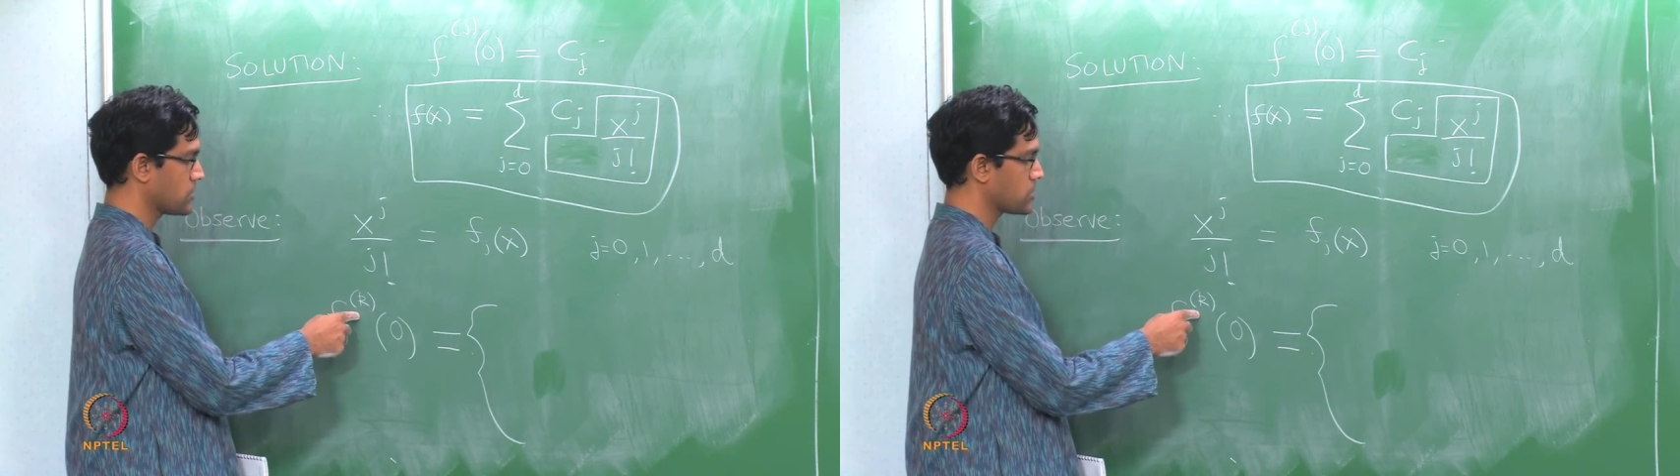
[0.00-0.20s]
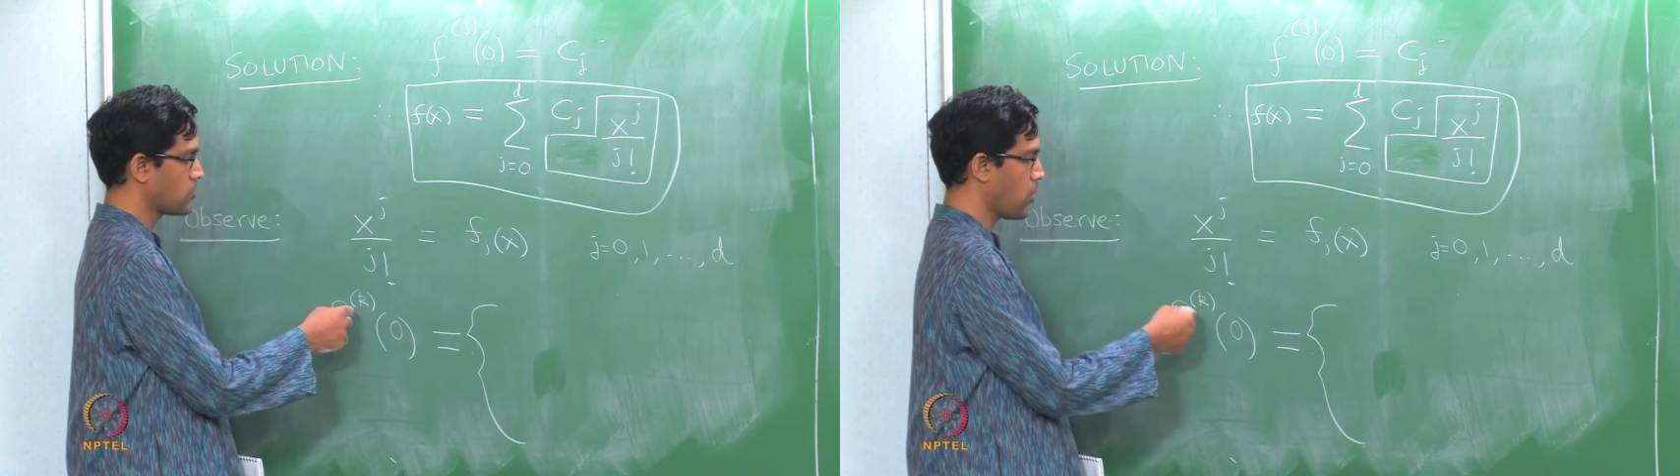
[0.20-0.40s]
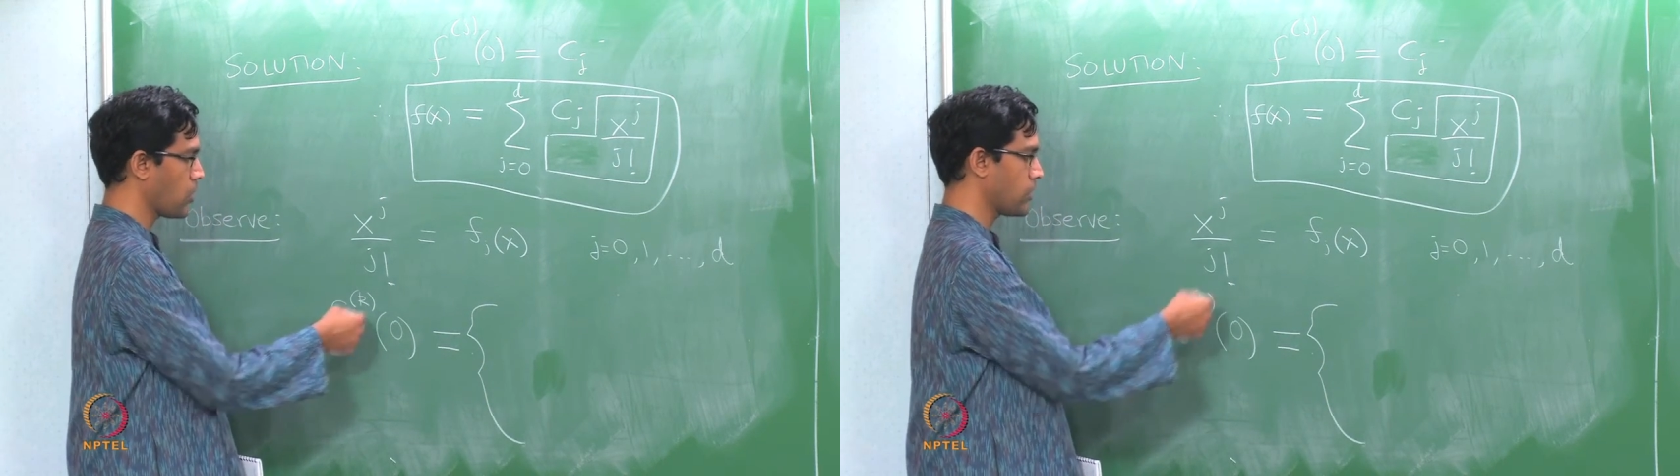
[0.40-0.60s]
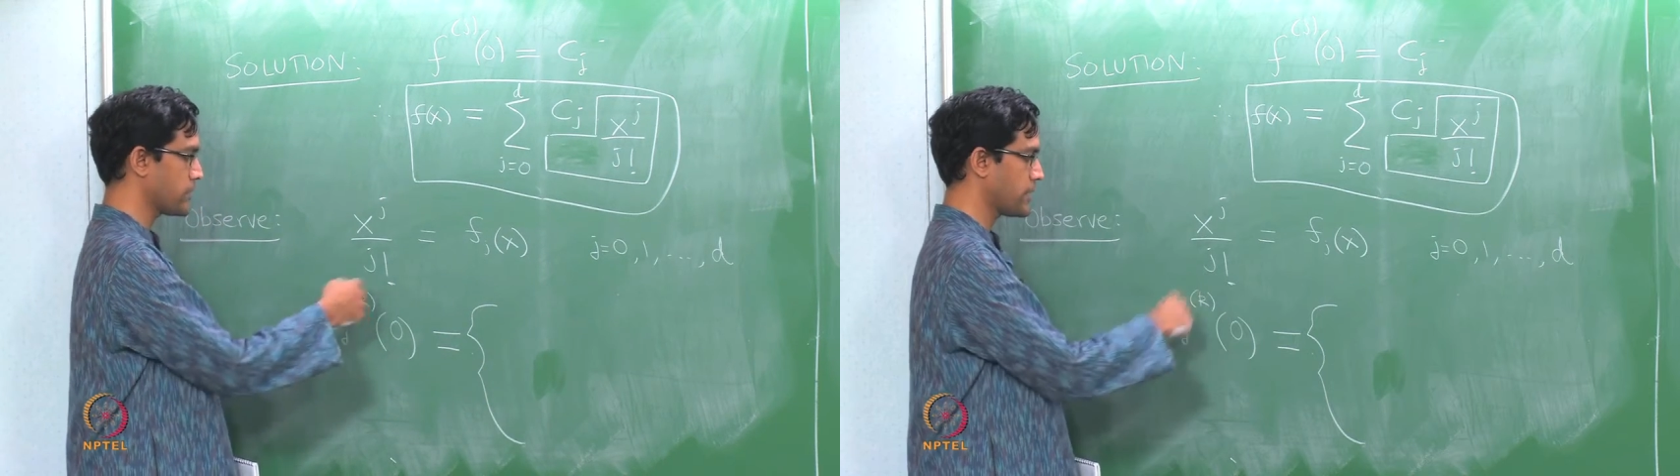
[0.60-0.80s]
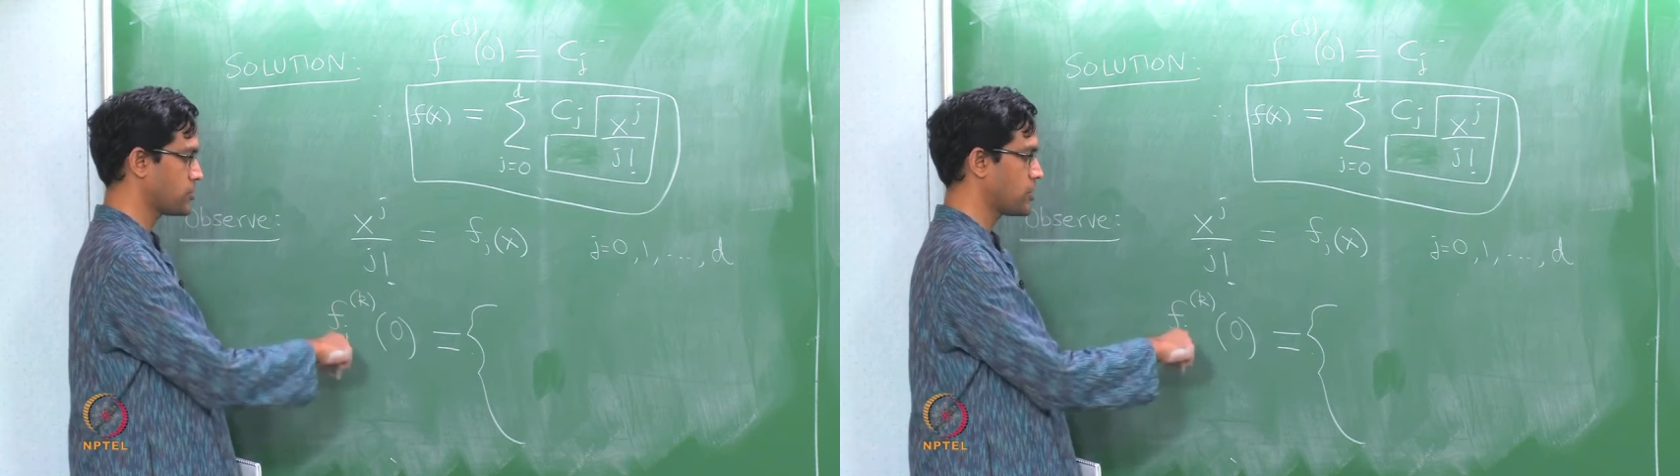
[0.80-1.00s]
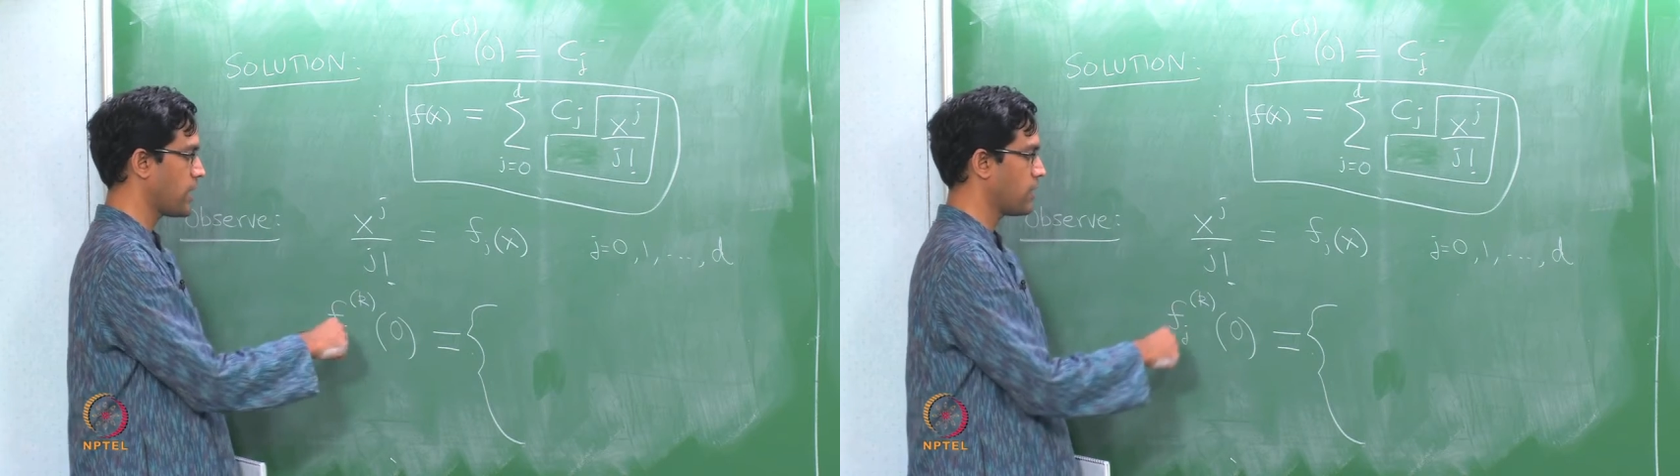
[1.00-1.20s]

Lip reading: smaller than j,